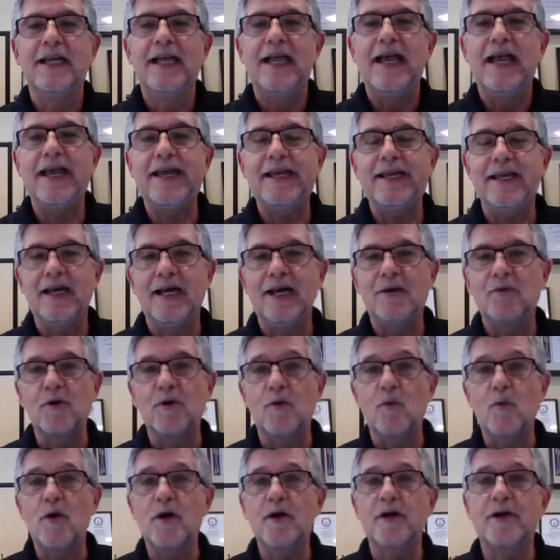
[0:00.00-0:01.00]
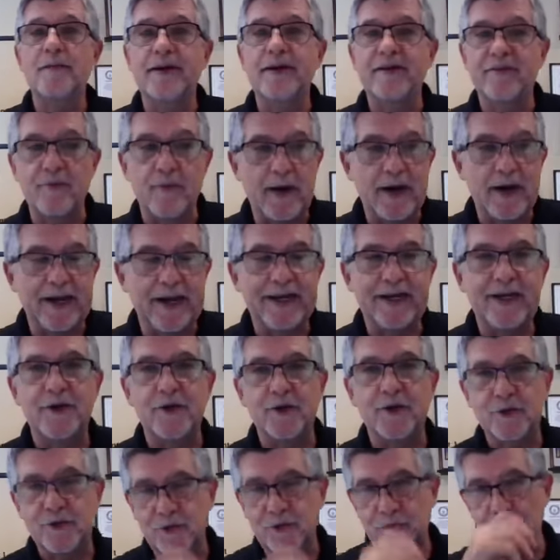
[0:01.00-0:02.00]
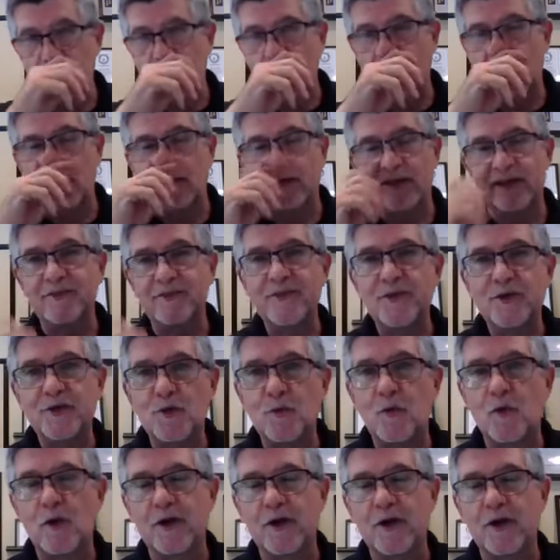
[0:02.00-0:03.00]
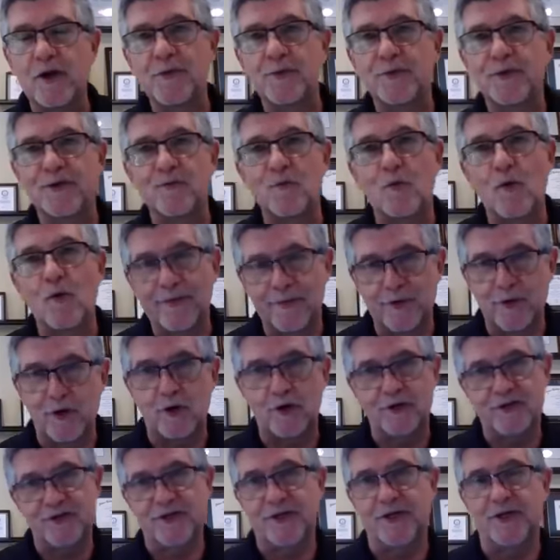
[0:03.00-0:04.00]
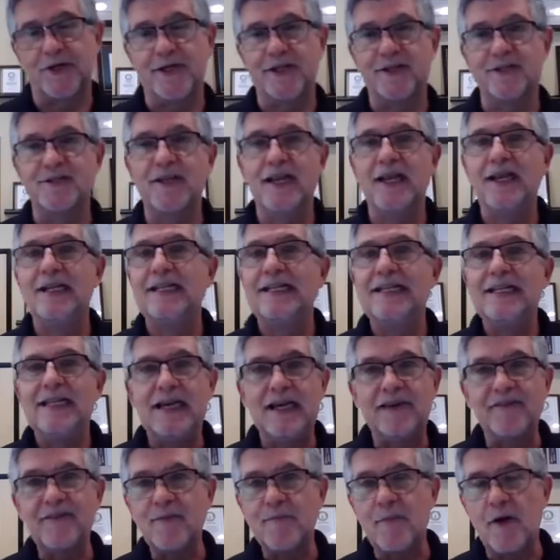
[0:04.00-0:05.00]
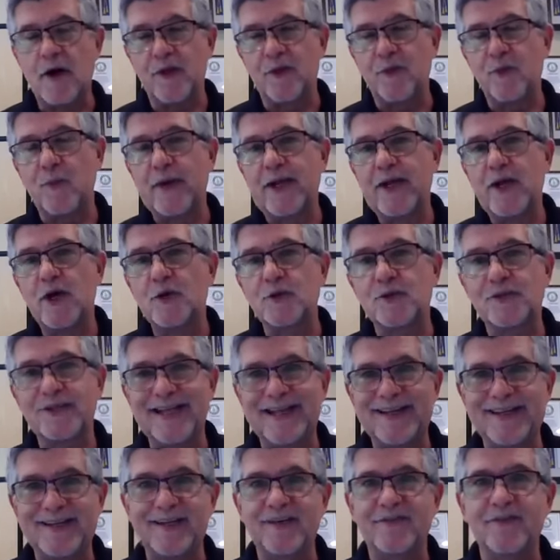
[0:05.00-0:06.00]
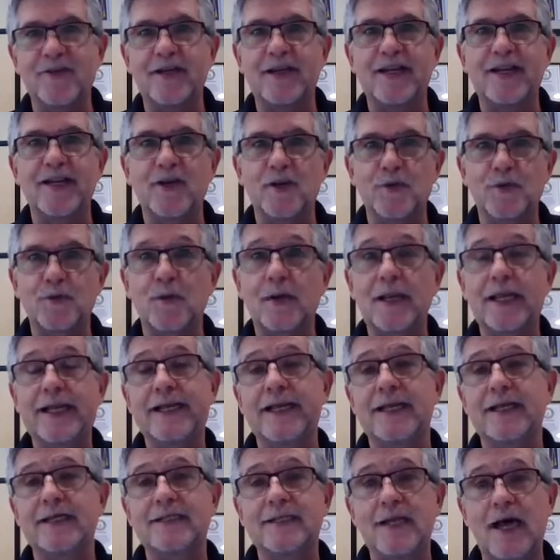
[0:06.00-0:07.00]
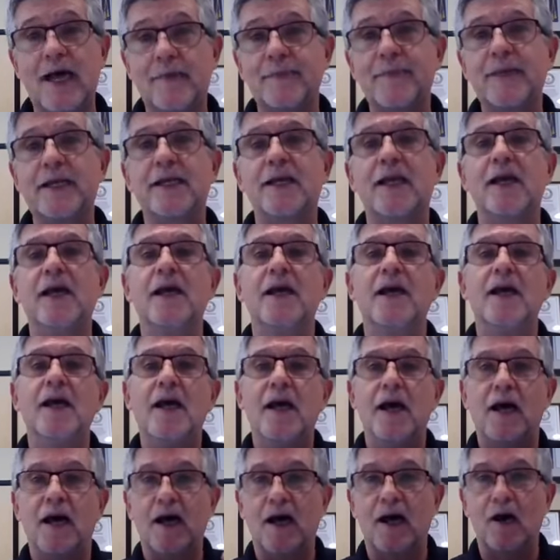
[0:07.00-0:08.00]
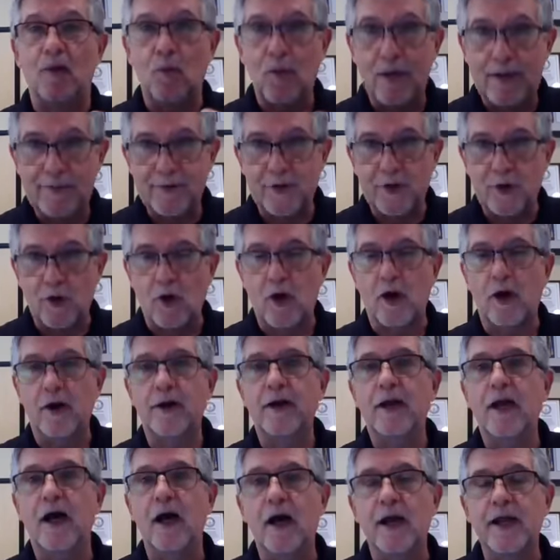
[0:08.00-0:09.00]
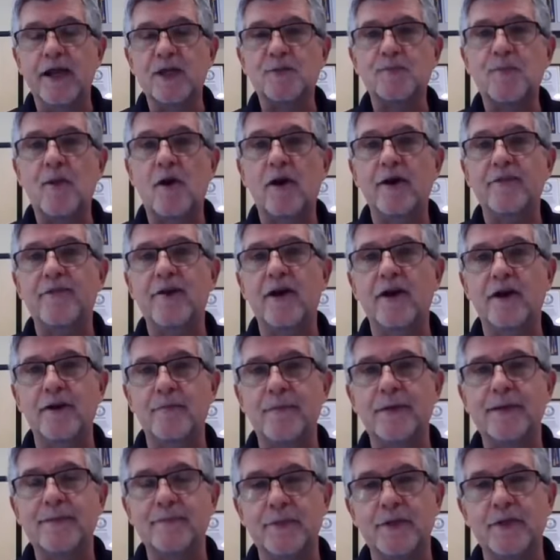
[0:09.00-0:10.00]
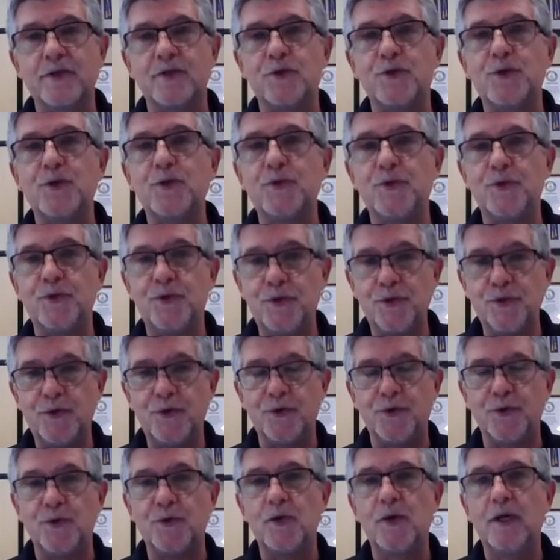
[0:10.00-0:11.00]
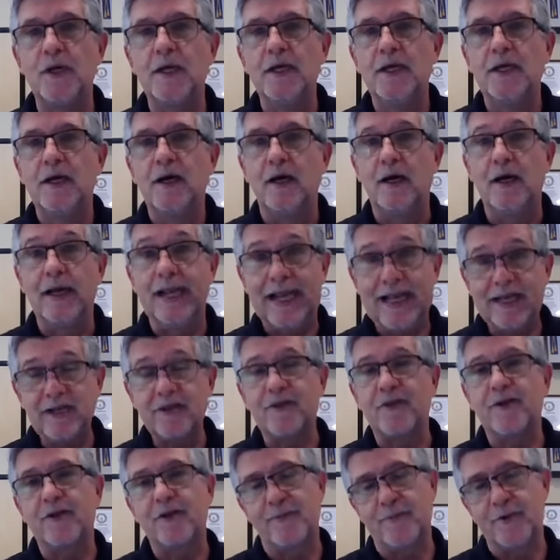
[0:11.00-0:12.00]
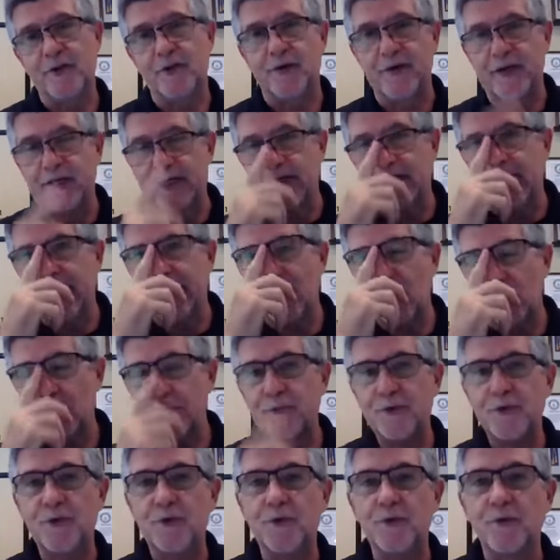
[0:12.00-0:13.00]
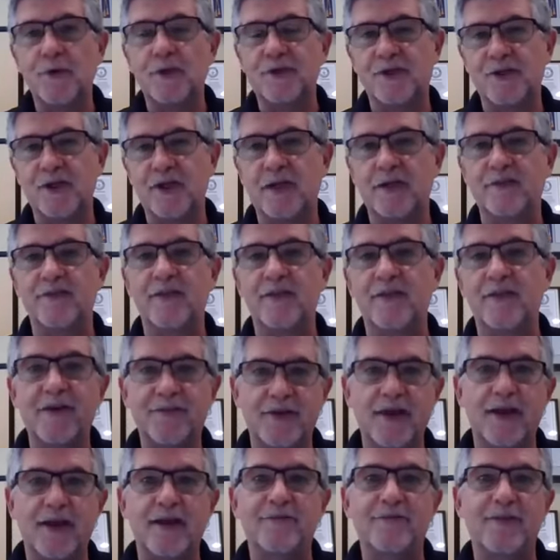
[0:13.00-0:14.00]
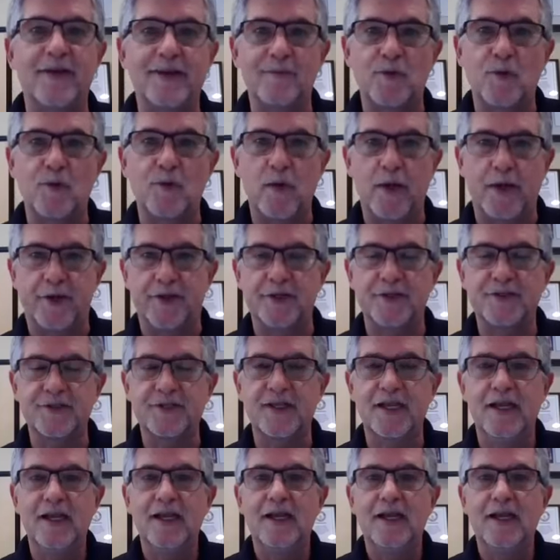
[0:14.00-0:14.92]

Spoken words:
Hey, I want to welcome everybody here to our Living to 100 webinar series. Every month we host a different health-related topic webinar as part of our commitment to you and to the community to help you achieve lifetime family wellness.